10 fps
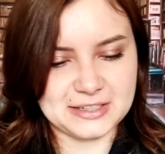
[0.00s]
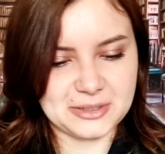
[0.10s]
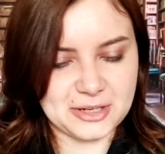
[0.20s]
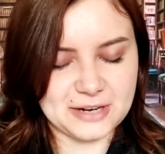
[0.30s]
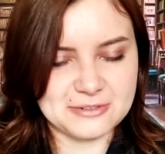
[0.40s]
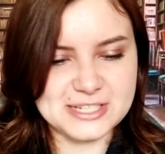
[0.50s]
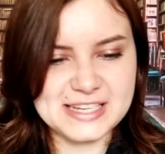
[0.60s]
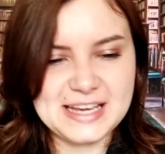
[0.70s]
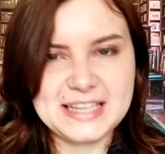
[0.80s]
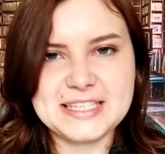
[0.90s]
covers,
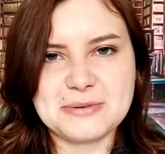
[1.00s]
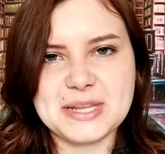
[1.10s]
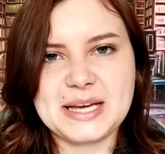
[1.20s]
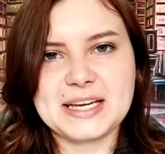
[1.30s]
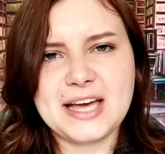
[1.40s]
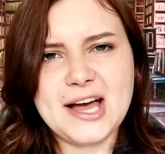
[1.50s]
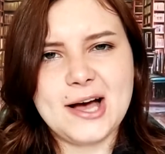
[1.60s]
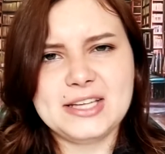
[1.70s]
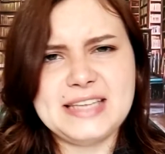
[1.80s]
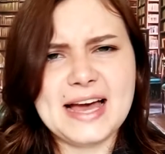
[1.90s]
they were like,
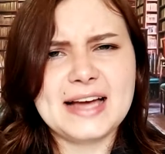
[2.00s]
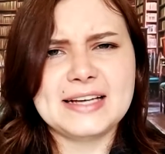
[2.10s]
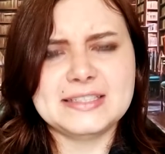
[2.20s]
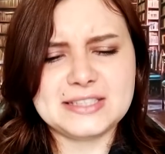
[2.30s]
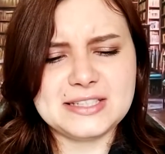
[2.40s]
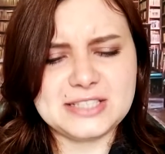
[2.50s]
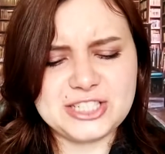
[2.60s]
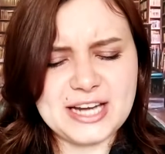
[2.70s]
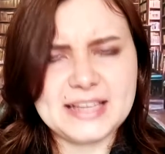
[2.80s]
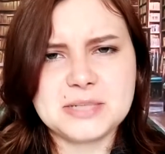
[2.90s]
yeah,
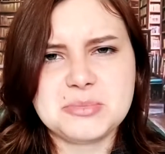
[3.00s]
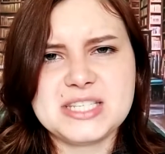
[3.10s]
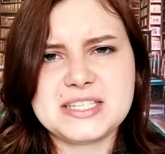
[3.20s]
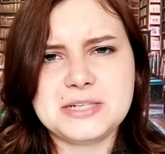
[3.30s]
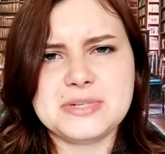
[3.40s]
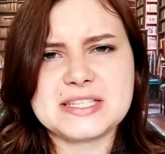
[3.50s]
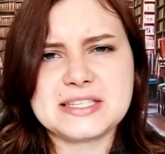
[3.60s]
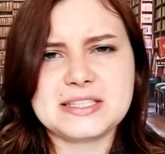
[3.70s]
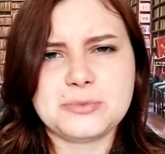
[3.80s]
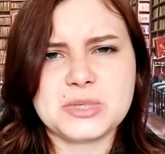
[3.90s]
Shatter Me
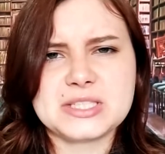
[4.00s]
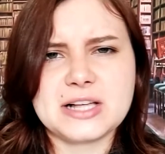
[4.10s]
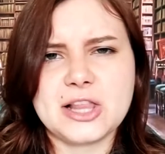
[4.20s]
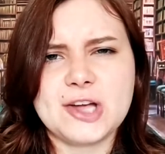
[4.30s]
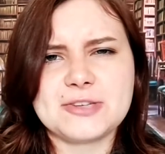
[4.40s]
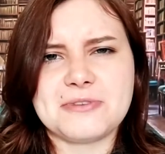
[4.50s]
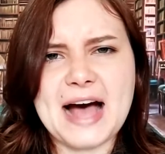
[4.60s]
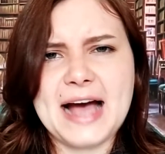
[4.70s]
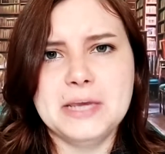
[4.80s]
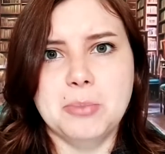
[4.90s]
series with a lot of
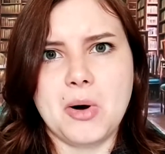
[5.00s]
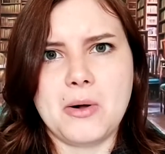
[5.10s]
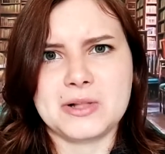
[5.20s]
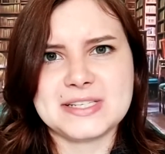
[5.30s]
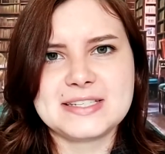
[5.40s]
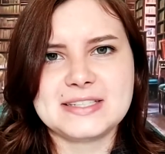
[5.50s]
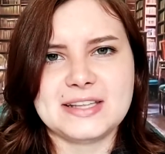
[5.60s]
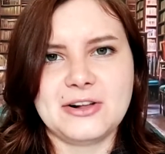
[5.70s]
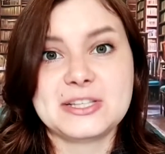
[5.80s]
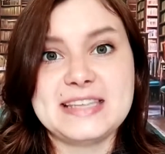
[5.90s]
eyeballs.
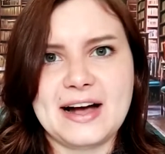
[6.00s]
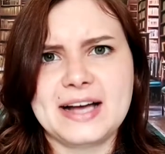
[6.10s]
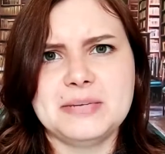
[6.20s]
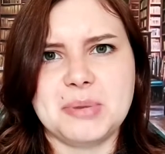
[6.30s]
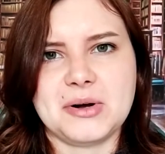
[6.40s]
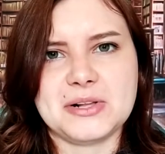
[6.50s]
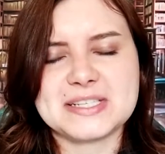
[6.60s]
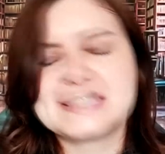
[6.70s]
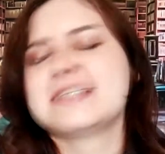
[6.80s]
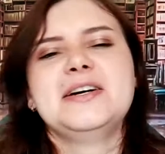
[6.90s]
All the
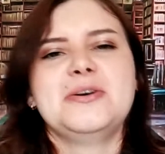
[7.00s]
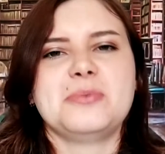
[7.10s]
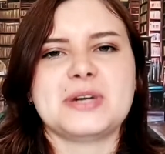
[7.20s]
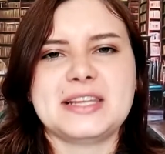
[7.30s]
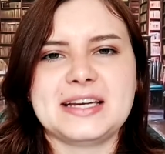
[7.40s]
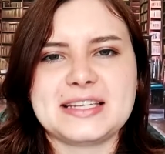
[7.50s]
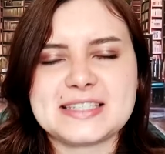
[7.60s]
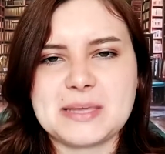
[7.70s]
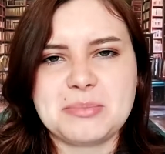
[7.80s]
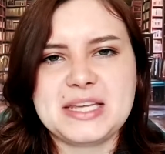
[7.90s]
eyeballs were like,
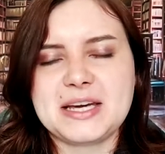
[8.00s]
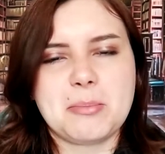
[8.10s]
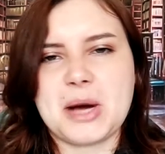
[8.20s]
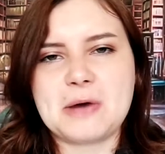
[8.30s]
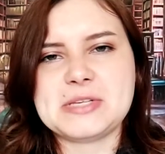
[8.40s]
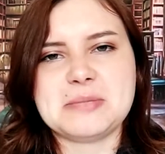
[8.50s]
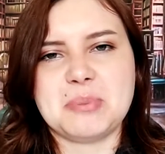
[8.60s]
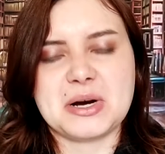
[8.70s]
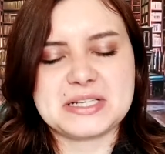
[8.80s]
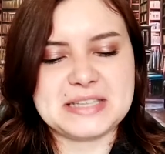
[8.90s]
something about it
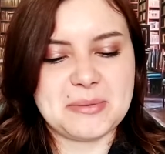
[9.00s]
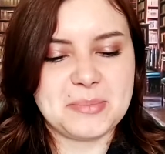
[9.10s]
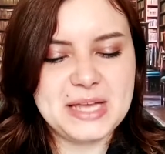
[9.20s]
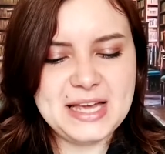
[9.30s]
bugged them.